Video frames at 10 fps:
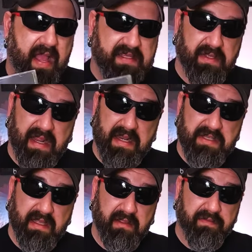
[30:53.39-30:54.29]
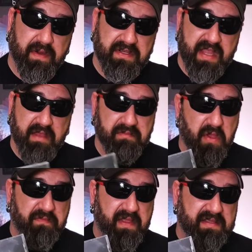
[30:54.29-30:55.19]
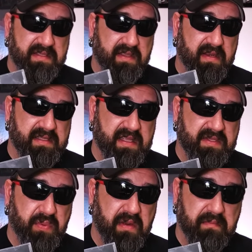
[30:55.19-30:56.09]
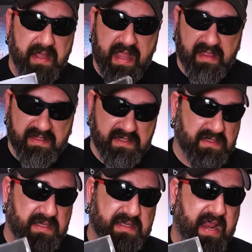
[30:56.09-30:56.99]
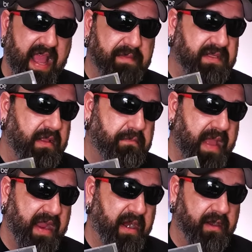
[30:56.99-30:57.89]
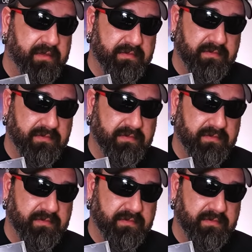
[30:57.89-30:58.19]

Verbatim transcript: I still need to check out their first album. Hopefully, it's as good as this one. But yeah, this is just an absolute banger.